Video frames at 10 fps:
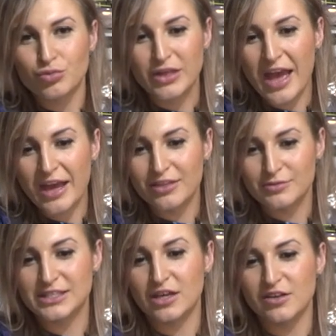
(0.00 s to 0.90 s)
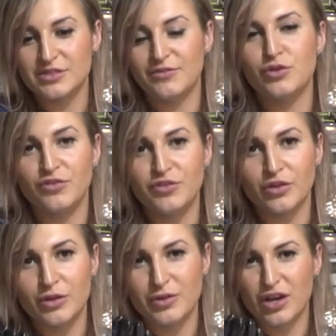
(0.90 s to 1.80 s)
the egg themselves, if you
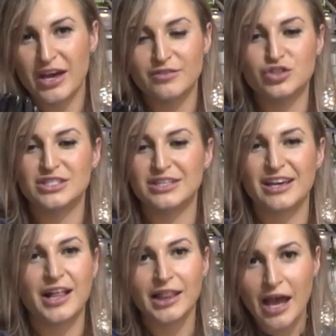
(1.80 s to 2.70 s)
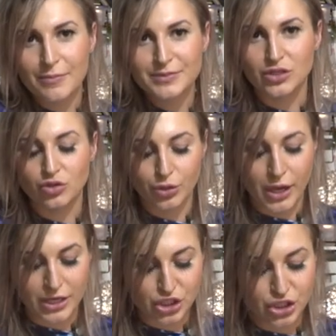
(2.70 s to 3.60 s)
feel them, they'll kind of just like collapse and
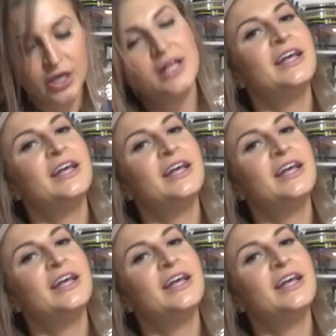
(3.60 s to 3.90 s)
crush.